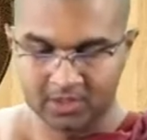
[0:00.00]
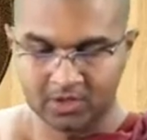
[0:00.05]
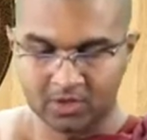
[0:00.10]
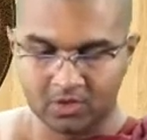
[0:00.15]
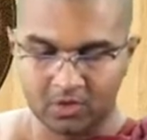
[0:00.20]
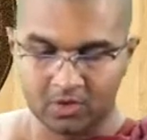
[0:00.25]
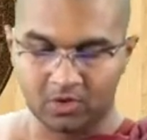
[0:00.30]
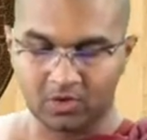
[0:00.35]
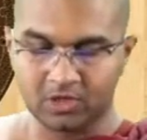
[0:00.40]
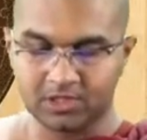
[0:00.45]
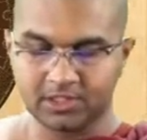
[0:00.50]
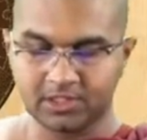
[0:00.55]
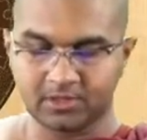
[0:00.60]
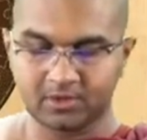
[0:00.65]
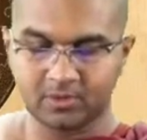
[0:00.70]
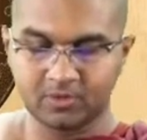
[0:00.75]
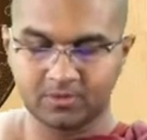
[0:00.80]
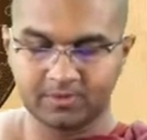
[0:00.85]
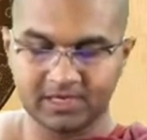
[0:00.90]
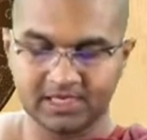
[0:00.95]
All the
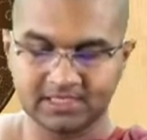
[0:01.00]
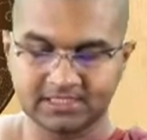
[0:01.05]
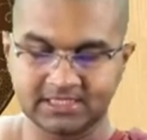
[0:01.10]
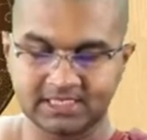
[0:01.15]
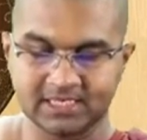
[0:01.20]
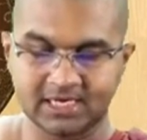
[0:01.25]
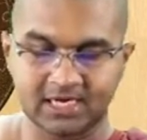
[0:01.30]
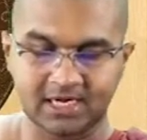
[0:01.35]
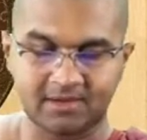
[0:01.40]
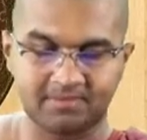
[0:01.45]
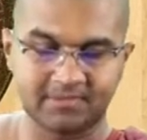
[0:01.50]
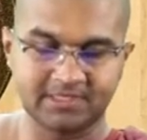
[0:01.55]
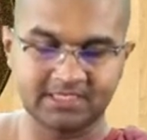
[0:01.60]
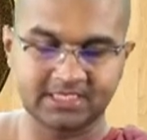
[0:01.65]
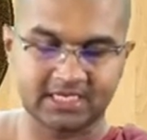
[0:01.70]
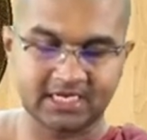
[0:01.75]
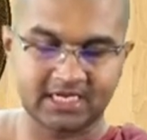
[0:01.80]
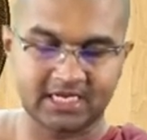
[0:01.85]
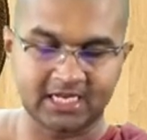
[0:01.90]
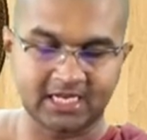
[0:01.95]
rupas in a
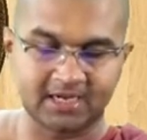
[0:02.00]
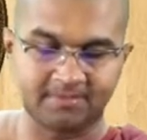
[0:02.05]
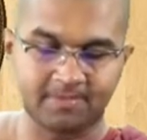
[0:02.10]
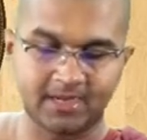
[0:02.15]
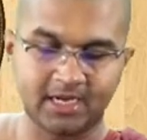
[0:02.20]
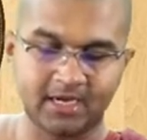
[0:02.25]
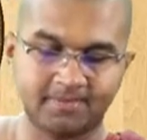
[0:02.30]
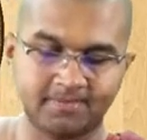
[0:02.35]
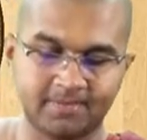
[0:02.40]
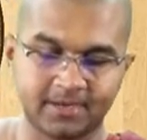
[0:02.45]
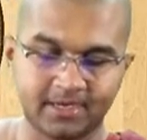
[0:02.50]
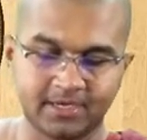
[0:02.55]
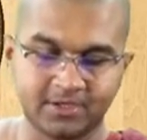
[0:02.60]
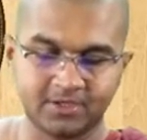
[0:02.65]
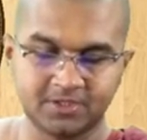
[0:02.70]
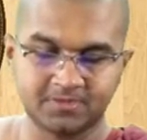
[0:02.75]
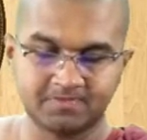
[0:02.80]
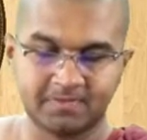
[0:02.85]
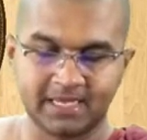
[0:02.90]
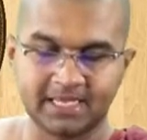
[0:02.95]
kammaja kalapa are
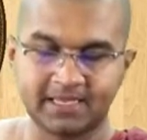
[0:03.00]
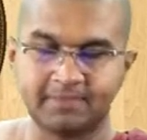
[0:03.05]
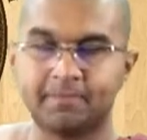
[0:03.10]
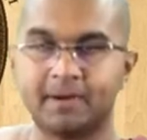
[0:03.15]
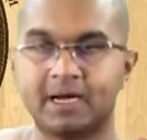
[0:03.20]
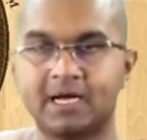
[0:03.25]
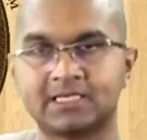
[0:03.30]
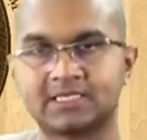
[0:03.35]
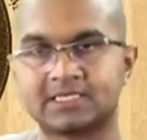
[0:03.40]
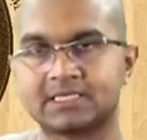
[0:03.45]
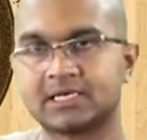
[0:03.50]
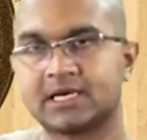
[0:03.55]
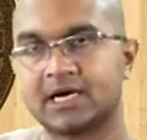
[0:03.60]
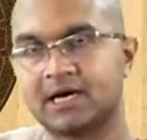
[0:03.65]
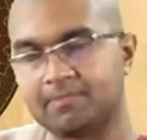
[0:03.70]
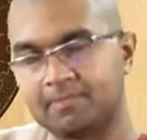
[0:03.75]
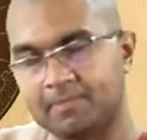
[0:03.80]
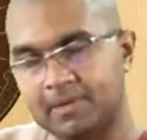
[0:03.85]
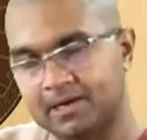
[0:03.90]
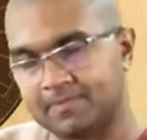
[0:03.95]
produced by a past
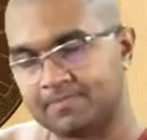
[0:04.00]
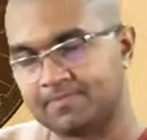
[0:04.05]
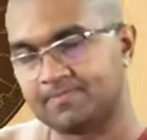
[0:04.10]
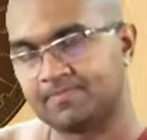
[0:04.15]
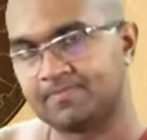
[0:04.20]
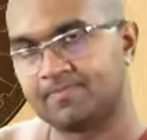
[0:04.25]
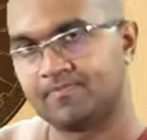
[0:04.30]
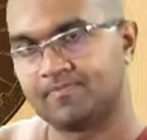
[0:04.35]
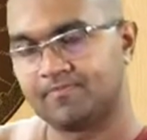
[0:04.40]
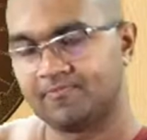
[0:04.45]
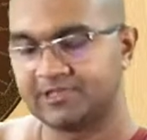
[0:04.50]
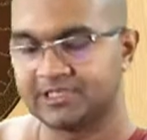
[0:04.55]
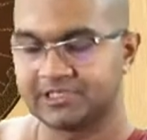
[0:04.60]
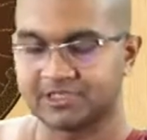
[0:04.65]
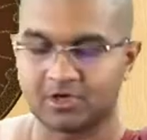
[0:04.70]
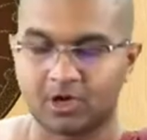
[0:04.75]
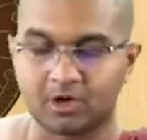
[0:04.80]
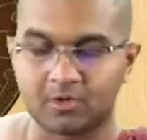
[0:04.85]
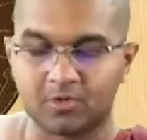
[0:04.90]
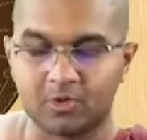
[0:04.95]
kamma which
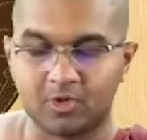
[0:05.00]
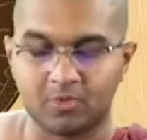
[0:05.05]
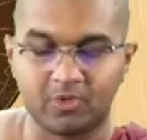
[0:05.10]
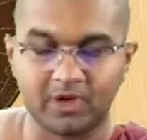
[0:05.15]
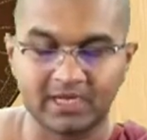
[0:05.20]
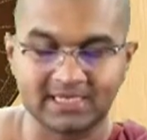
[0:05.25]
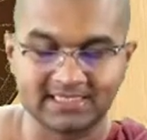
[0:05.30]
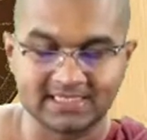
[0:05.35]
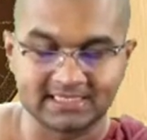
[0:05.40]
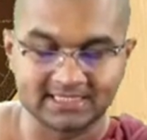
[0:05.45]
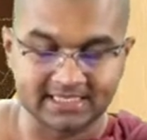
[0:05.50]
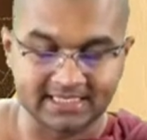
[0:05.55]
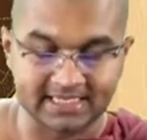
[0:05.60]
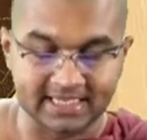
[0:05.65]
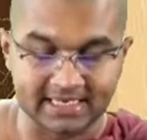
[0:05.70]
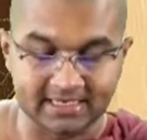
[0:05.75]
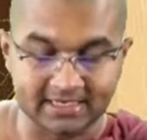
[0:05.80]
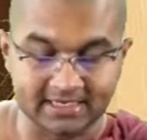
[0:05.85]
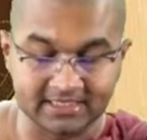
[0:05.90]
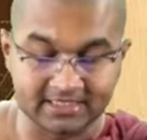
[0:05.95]
is not no more existing
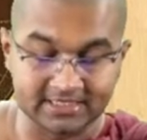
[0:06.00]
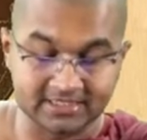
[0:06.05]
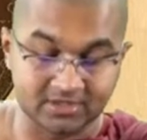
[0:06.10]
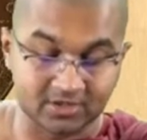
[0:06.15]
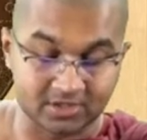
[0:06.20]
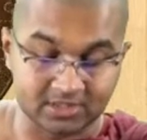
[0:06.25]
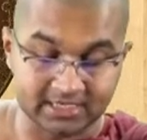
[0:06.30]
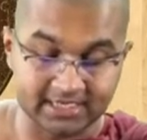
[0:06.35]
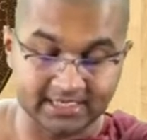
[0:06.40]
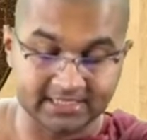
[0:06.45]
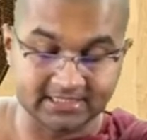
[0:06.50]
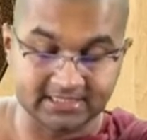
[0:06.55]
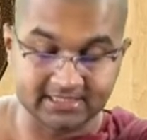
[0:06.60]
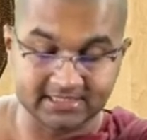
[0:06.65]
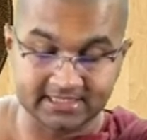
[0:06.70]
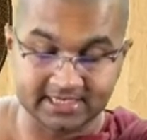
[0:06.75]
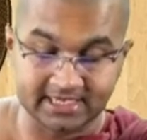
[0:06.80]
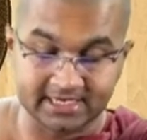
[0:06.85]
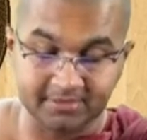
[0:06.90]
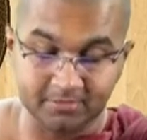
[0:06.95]
is not
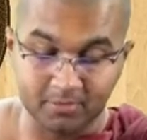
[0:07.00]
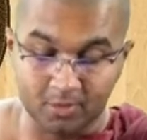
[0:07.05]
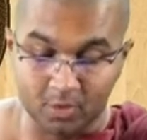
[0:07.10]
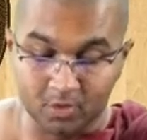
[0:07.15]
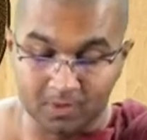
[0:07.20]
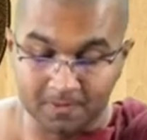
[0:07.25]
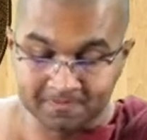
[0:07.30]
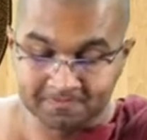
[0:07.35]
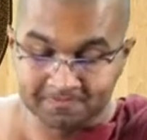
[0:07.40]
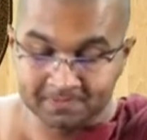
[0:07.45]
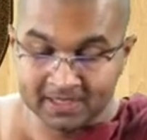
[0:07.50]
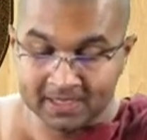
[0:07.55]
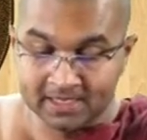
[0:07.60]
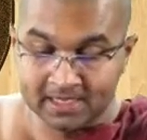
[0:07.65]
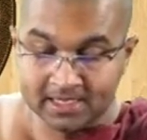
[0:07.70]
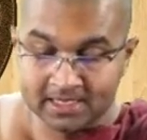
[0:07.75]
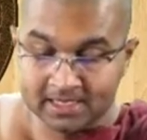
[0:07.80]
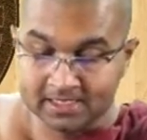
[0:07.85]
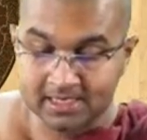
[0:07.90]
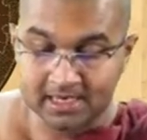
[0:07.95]
existing anymore.
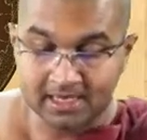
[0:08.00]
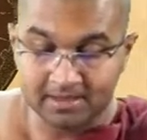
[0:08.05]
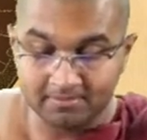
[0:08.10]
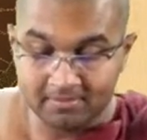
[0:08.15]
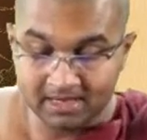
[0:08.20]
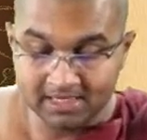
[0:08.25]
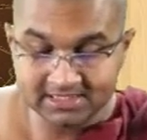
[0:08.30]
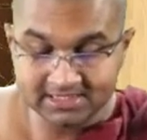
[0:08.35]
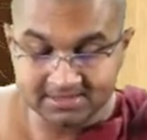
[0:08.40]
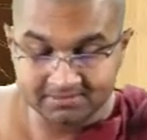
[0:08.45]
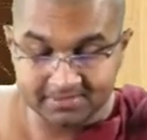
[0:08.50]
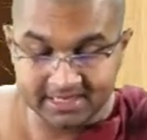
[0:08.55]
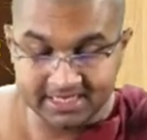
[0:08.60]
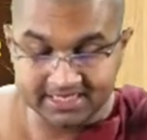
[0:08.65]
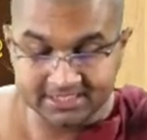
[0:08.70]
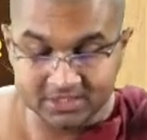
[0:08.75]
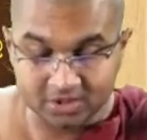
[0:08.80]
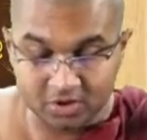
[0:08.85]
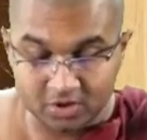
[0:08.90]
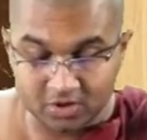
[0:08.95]
Kamma is the
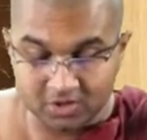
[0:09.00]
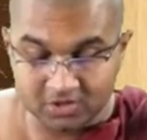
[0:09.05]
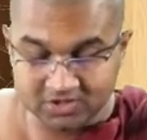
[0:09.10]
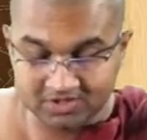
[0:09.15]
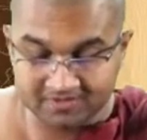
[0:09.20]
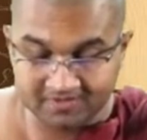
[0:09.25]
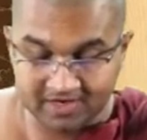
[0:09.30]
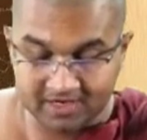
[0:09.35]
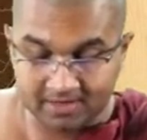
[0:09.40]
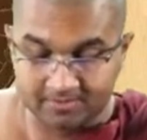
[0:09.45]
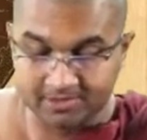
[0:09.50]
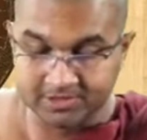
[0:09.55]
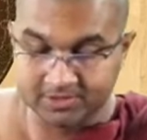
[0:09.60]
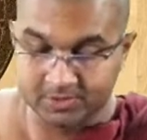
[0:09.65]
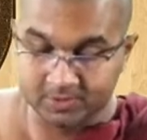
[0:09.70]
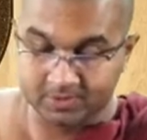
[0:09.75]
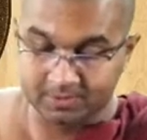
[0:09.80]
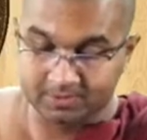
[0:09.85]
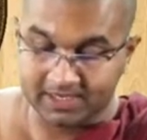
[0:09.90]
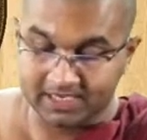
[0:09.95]
major cause of kammaja
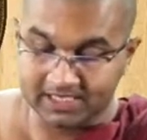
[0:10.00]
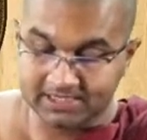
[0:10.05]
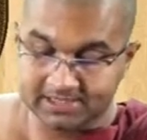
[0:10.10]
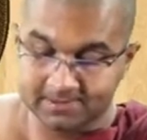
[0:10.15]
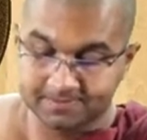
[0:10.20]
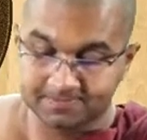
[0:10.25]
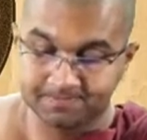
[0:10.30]
rupas.